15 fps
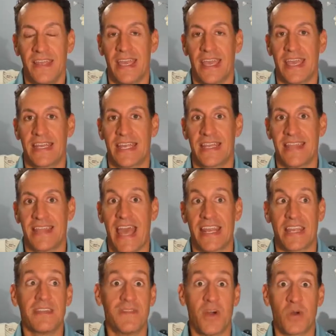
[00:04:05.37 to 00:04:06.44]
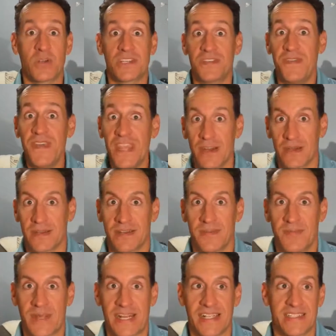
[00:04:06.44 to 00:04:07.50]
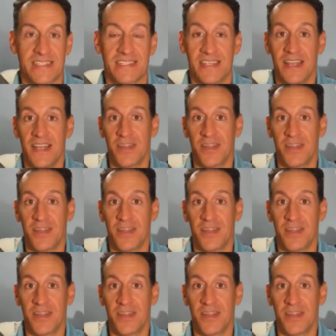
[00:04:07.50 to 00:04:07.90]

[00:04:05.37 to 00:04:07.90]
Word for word: And, and that invokes fear because